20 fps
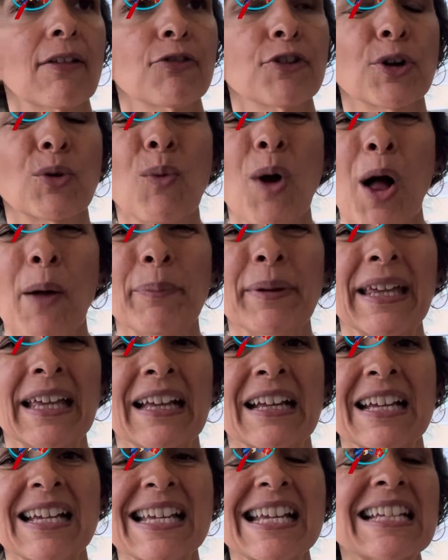their
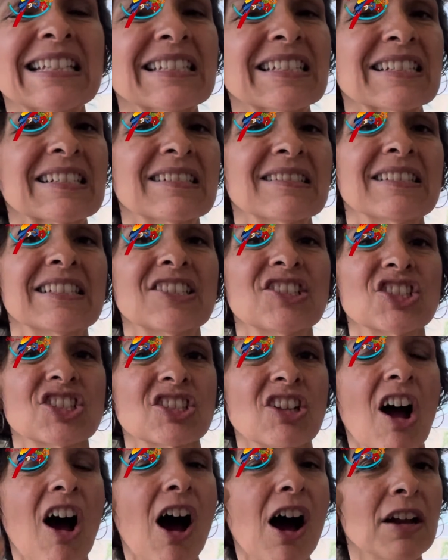well-being instantly just
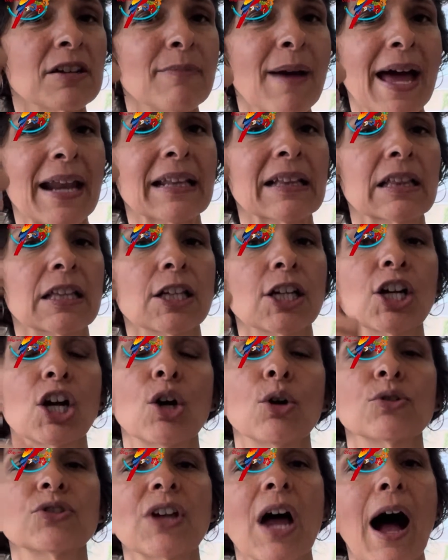automatically
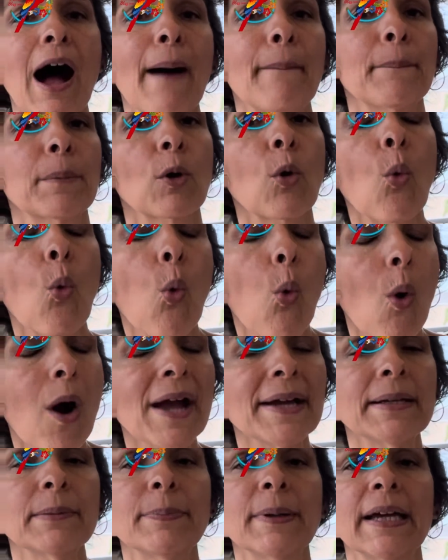goes up
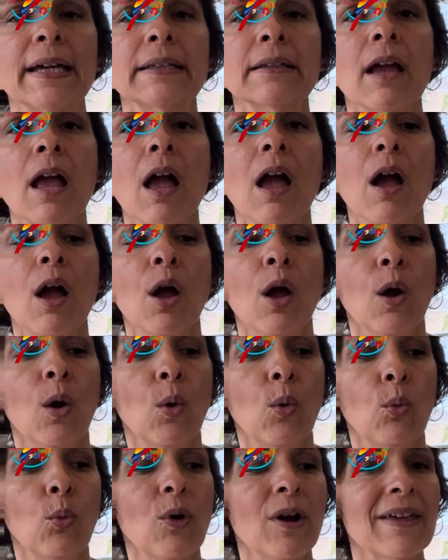quite a bit
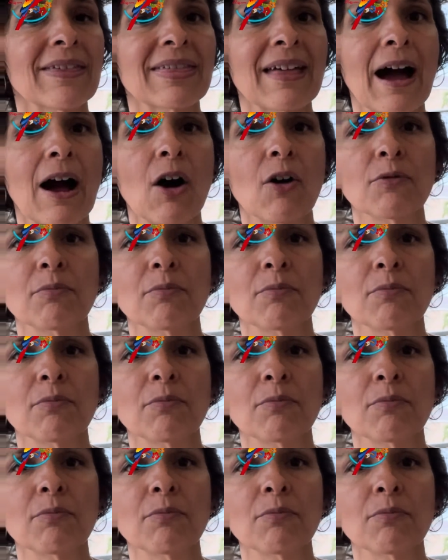without